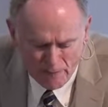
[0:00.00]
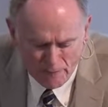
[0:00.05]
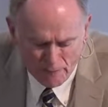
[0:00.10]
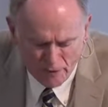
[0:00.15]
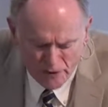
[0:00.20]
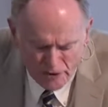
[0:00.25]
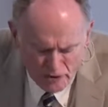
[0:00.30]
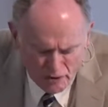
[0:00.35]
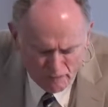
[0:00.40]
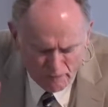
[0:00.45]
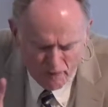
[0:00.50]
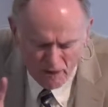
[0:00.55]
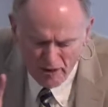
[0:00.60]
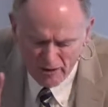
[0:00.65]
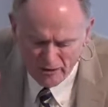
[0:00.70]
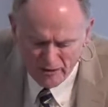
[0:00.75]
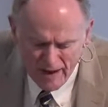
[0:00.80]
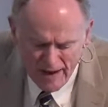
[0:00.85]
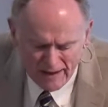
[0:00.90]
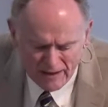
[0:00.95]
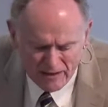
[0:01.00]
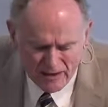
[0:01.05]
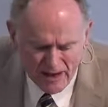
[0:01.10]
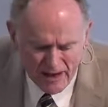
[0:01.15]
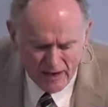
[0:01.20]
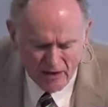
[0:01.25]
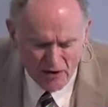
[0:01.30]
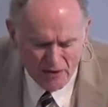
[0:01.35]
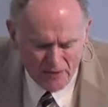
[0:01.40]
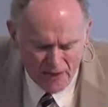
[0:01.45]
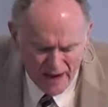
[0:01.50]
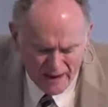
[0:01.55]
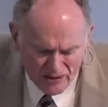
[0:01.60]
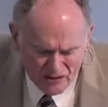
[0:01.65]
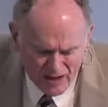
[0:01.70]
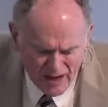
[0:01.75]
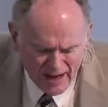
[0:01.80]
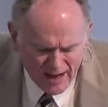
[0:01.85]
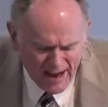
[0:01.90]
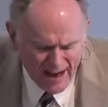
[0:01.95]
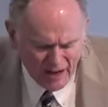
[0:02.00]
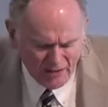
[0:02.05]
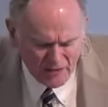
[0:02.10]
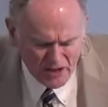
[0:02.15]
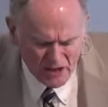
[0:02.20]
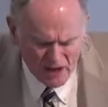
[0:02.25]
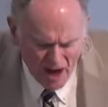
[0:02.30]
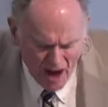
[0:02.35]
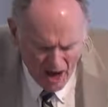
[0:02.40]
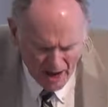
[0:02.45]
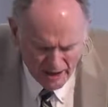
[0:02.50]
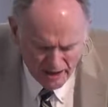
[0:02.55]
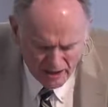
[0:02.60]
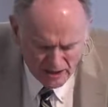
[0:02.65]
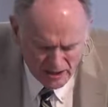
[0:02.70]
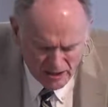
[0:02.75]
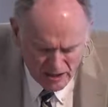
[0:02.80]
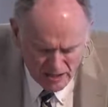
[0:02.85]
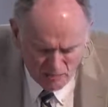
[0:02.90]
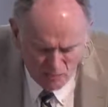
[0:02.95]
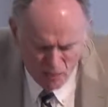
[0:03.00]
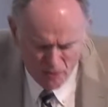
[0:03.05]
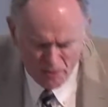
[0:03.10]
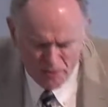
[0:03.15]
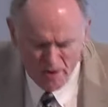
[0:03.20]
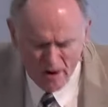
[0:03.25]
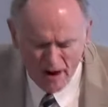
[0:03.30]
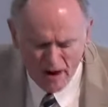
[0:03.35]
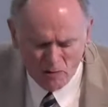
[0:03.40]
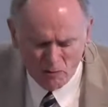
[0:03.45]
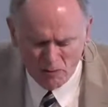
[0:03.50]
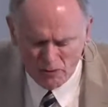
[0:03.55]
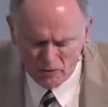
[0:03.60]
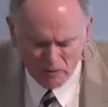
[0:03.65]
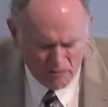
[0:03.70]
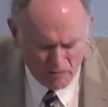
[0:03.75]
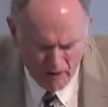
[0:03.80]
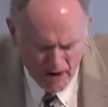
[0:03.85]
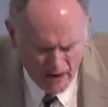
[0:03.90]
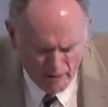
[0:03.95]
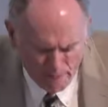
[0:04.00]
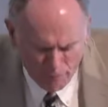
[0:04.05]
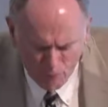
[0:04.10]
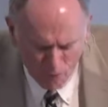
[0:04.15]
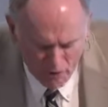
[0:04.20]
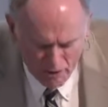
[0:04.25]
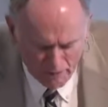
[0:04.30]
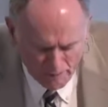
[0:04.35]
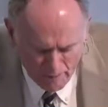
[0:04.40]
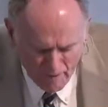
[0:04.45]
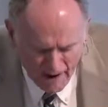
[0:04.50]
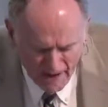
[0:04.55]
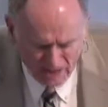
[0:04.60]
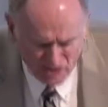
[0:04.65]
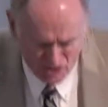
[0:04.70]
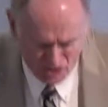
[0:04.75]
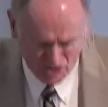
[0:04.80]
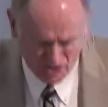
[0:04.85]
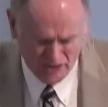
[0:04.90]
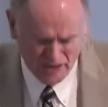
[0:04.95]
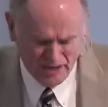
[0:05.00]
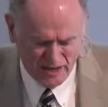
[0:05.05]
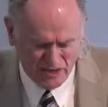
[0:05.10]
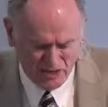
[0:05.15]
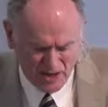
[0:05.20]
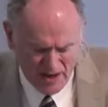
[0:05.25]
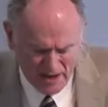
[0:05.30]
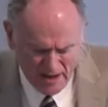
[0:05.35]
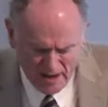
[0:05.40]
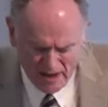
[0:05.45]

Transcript: for you've heard on that day how the Anakim were there with great fortified cities.